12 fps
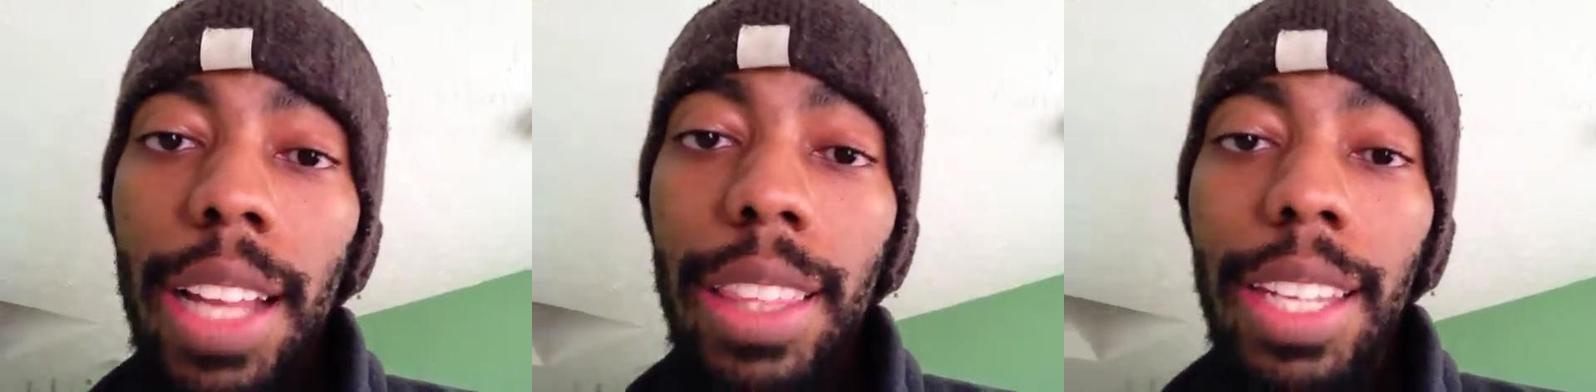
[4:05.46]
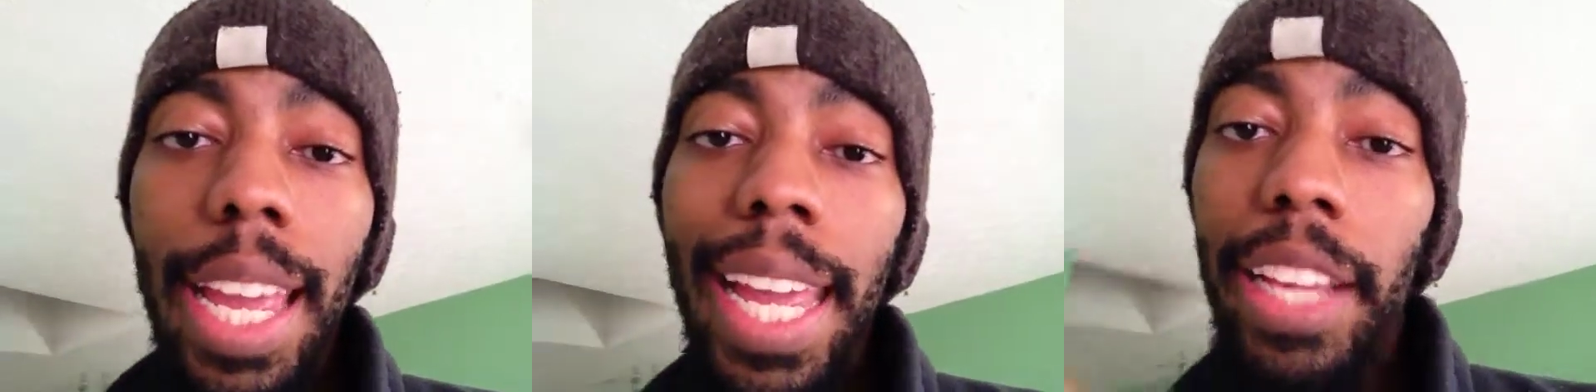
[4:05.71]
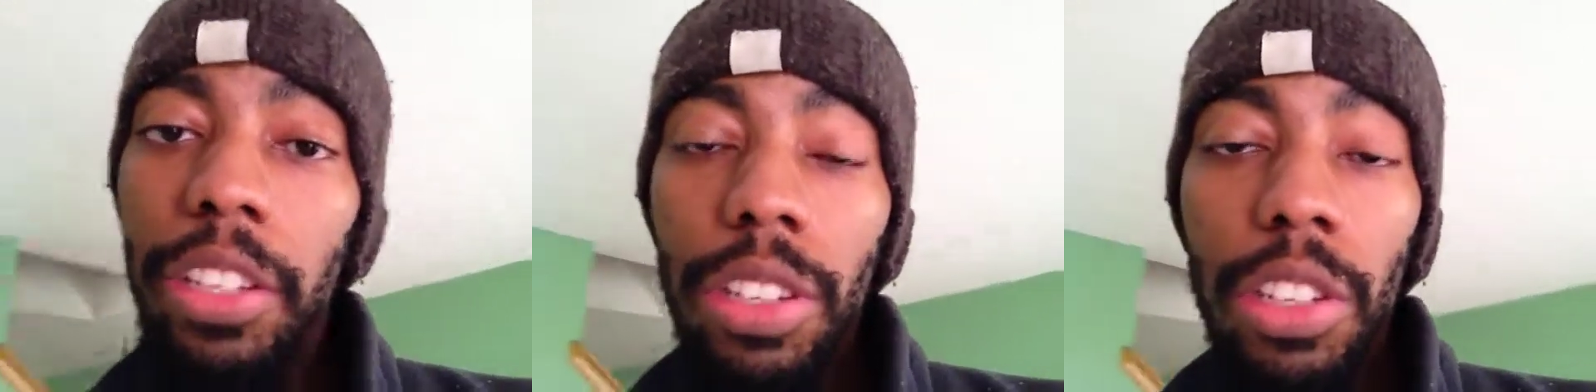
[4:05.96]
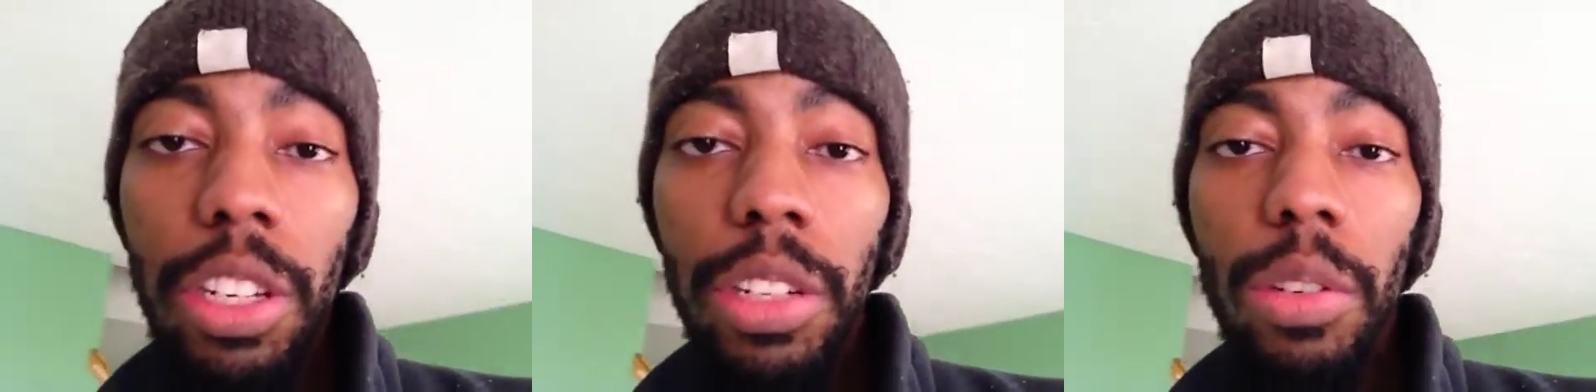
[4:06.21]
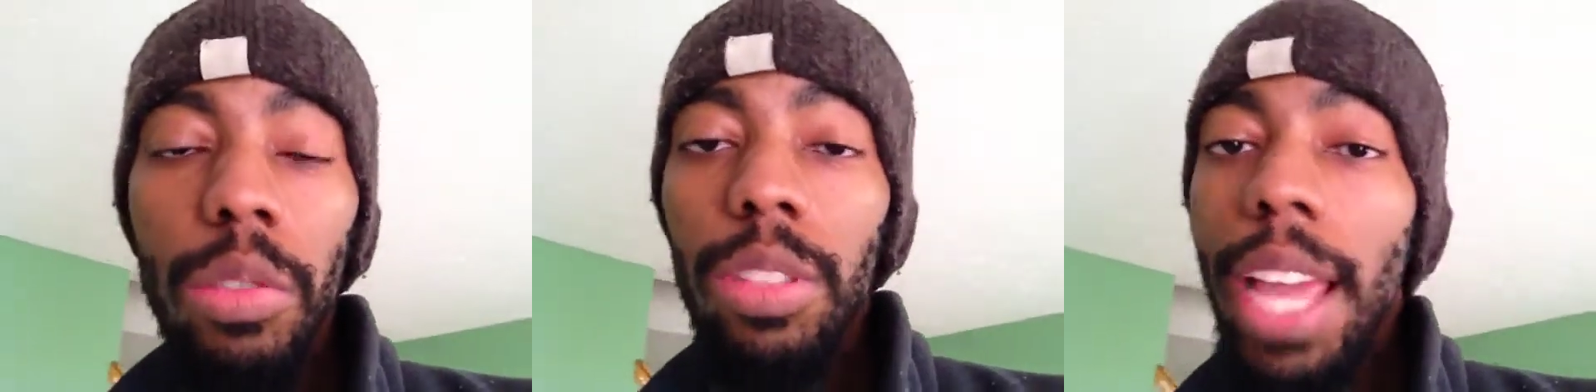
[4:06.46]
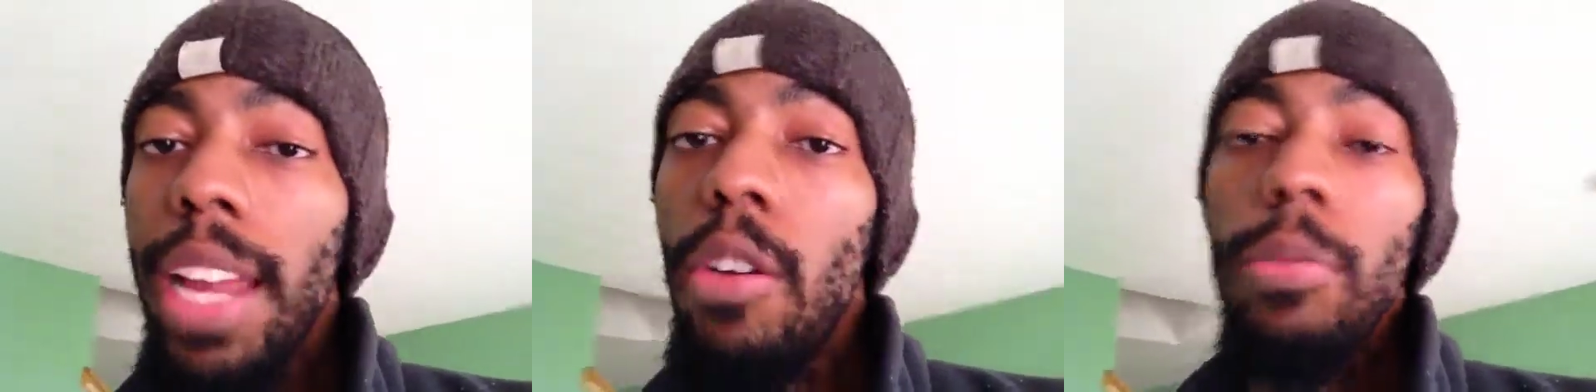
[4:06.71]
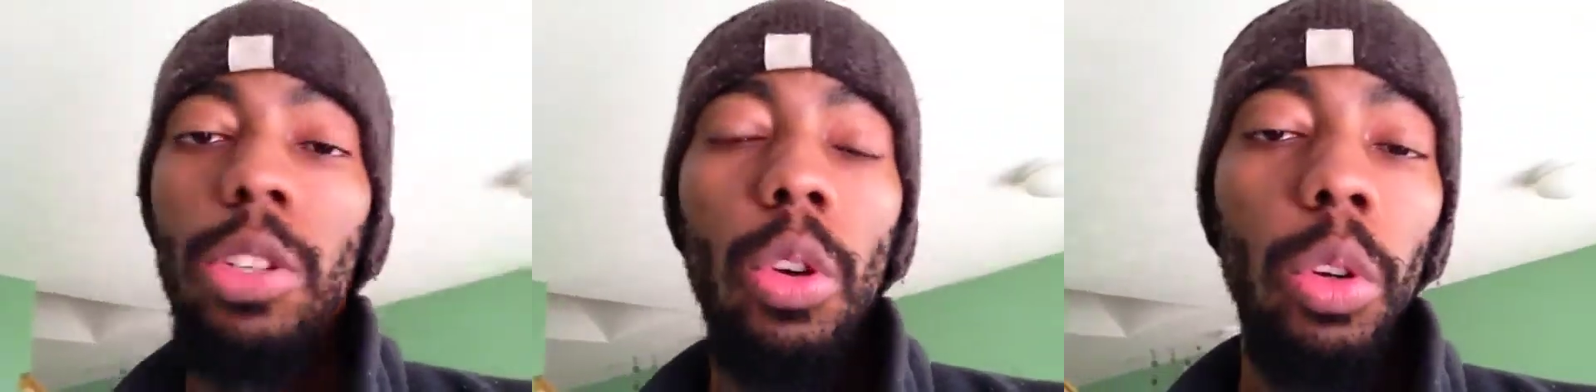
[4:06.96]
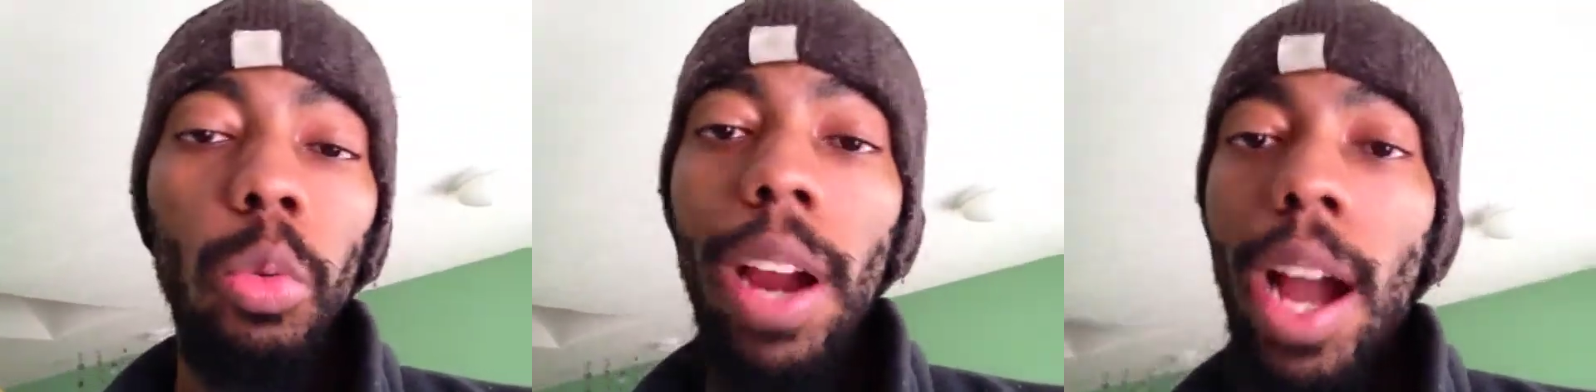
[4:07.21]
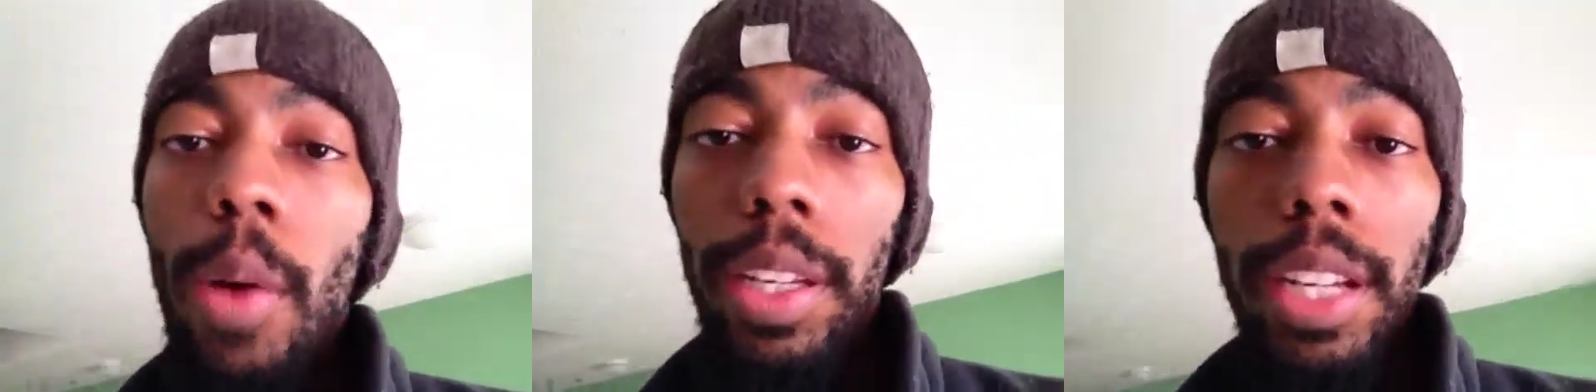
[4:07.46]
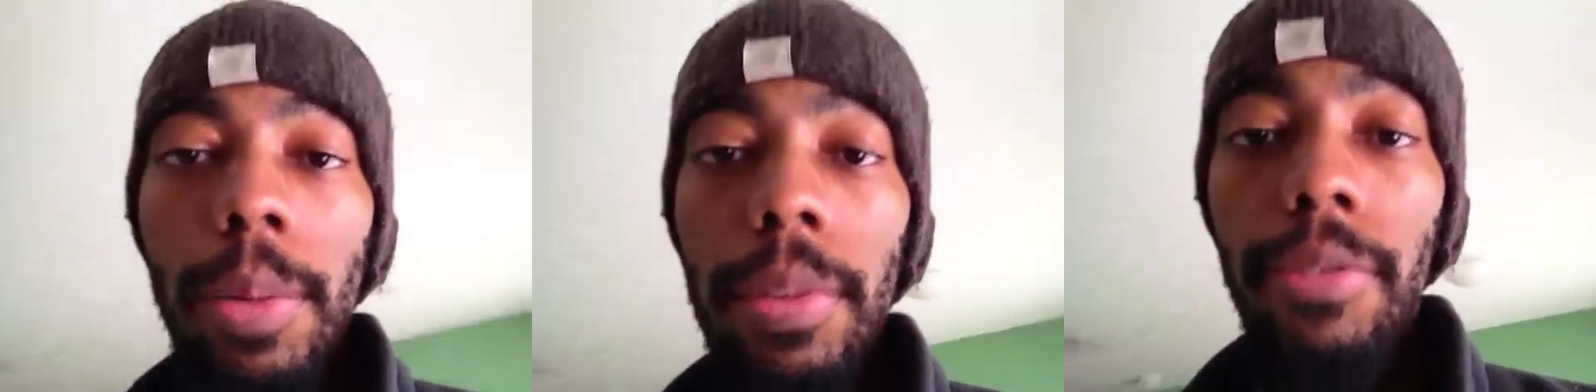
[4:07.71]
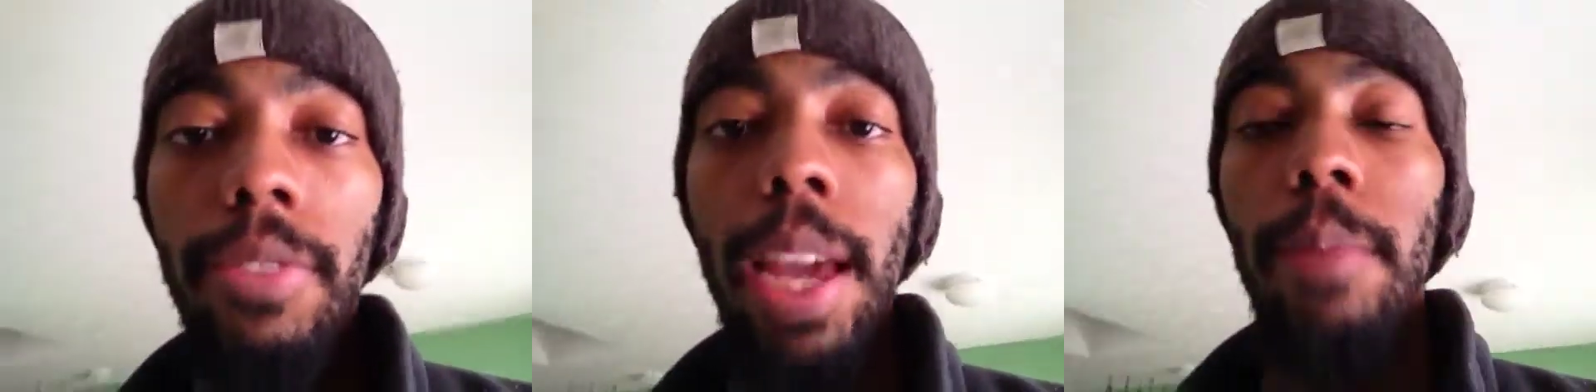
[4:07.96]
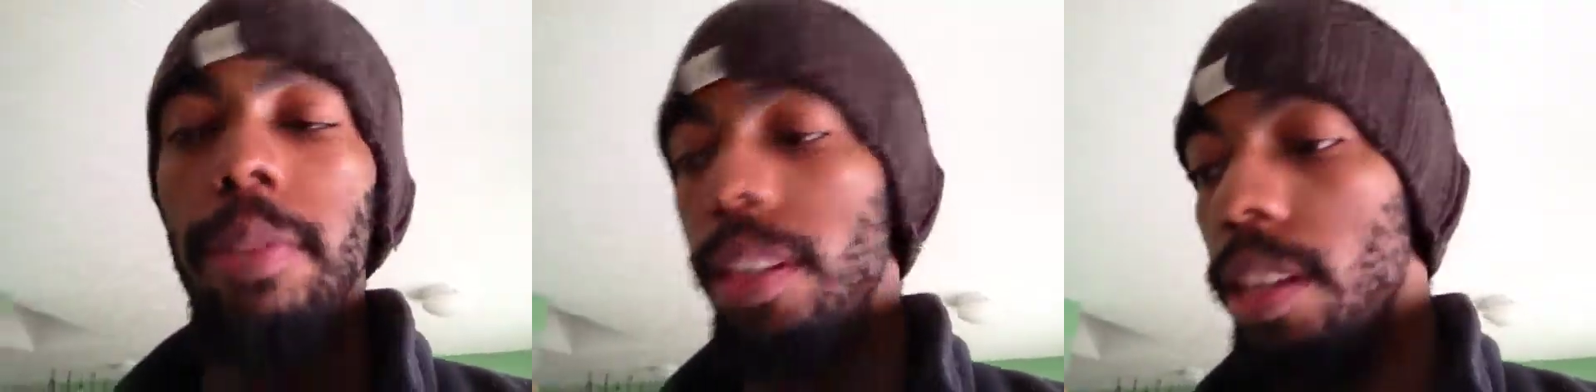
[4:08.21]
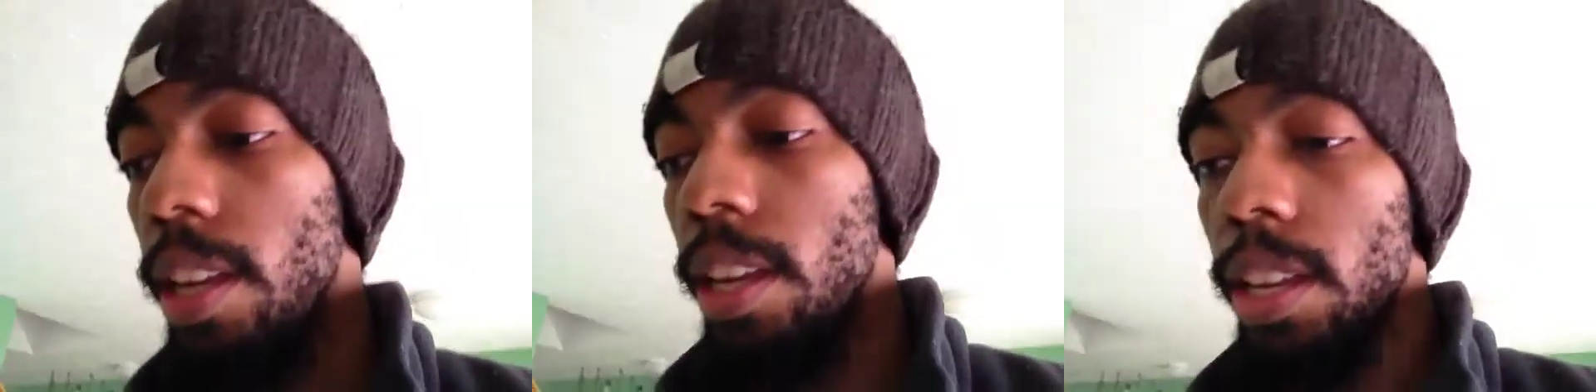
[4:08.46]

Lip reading: I think Asians in general, they don't joke around when it comes to family.